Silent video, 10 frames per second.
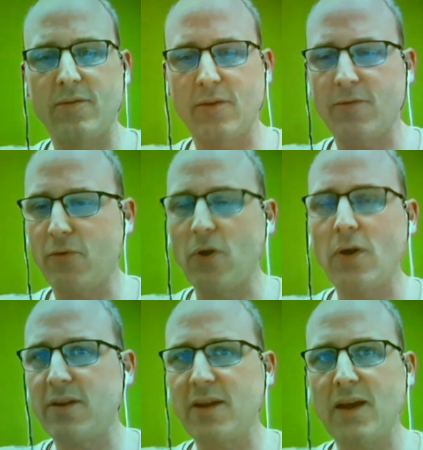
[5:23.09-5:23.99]
for other
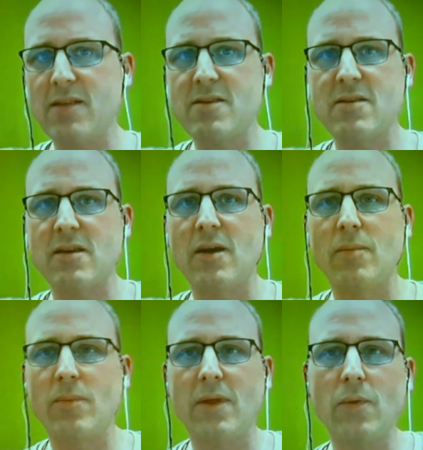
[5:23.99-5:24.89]
dates,
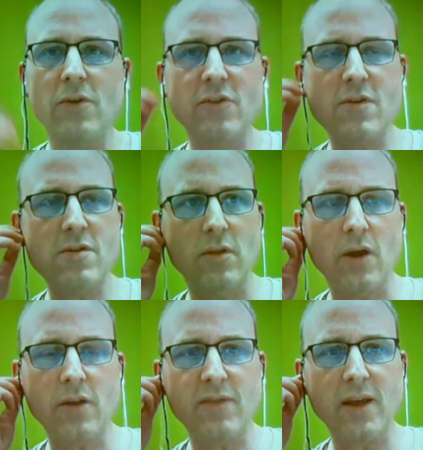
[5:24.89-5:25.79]
they were just not
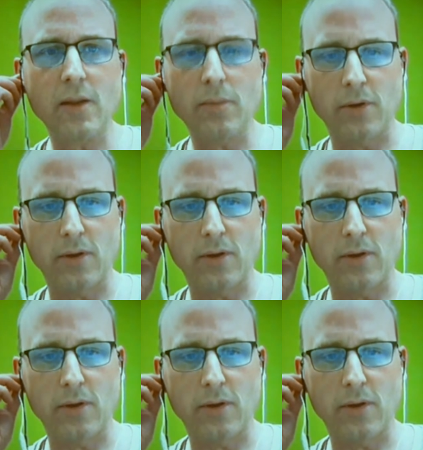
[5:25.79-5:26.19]
available.